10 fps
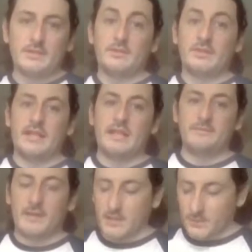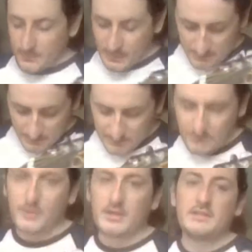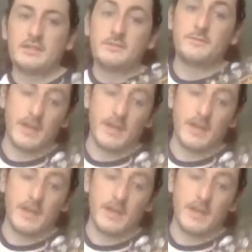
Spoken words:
ukulele fell over. Don't worry, it's